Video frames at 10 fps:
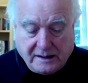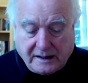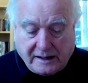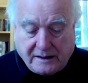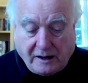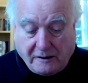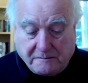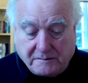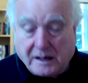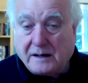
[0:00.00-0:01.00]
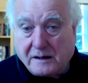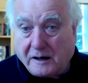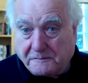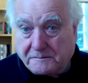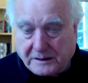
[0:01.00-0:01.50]
in
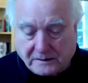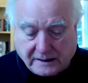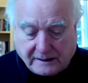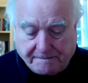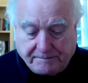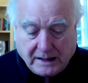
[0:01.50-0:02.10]
home building.